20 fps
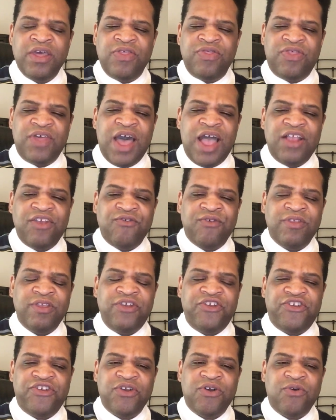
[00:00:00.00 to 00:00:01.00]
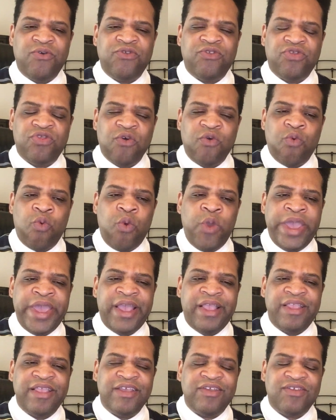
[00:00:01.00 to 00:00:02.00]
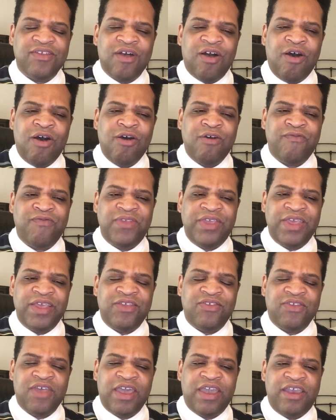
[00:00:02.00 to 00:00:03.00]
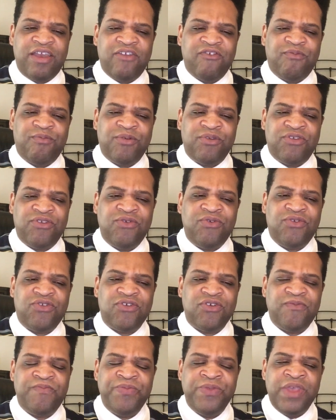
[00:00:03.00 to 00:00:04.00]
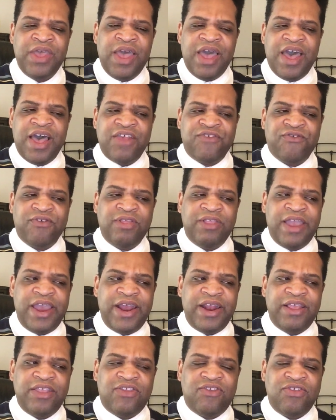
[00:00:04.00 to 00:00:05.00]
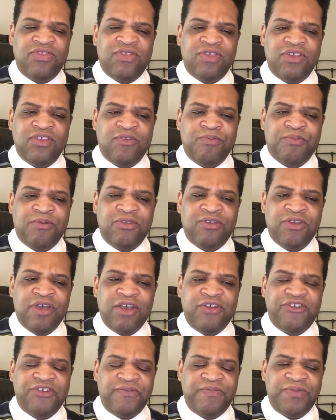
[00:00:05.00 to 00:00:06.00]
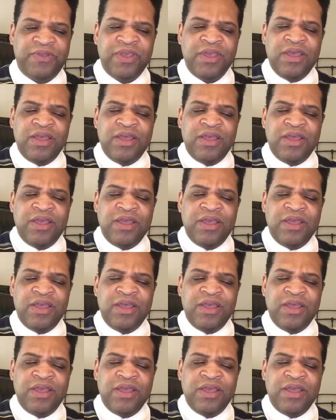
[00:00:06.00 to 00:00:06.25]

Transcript: That really shows the weakness of the executive producer as related to this production.